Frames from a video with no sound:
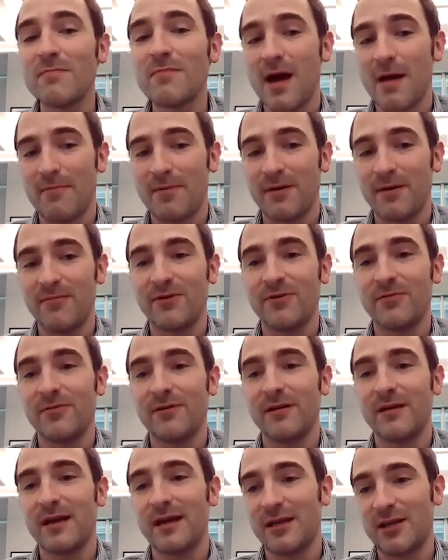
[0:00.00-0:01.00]
mapping
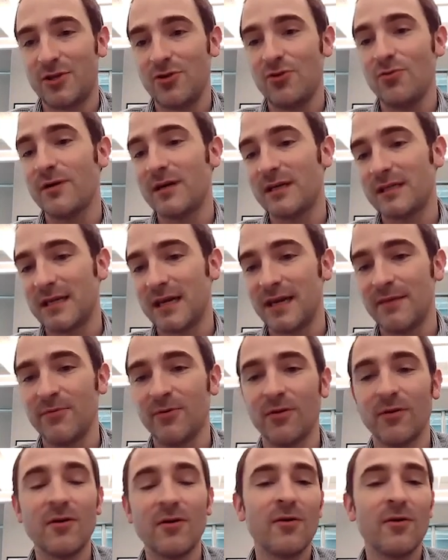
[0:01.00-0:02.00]
between a queue and a
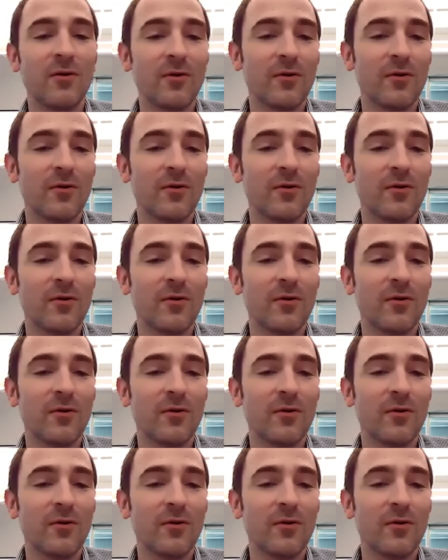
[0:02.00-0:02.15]
table,